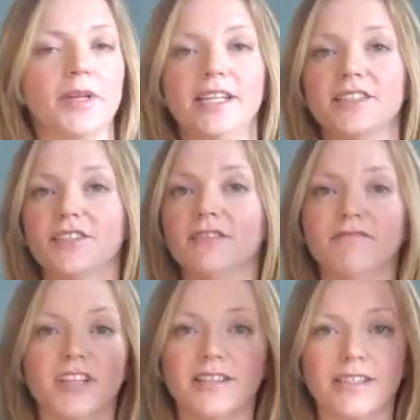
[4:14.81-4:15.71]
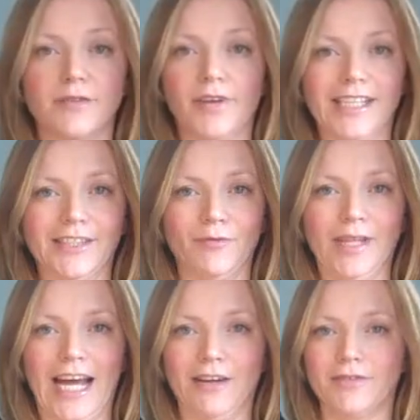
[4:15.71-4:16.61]
but it's just as effective
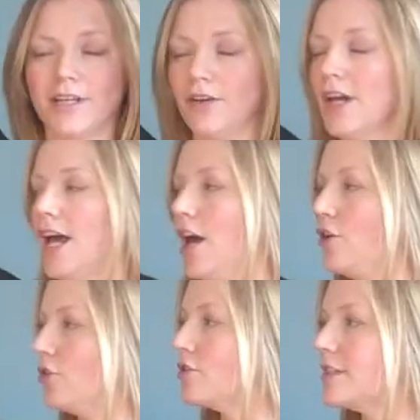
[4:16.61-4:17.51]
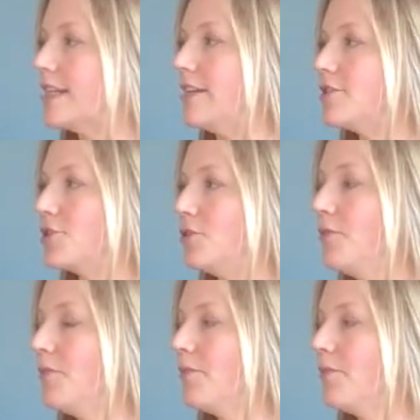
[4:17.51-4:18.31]
without, so not essential.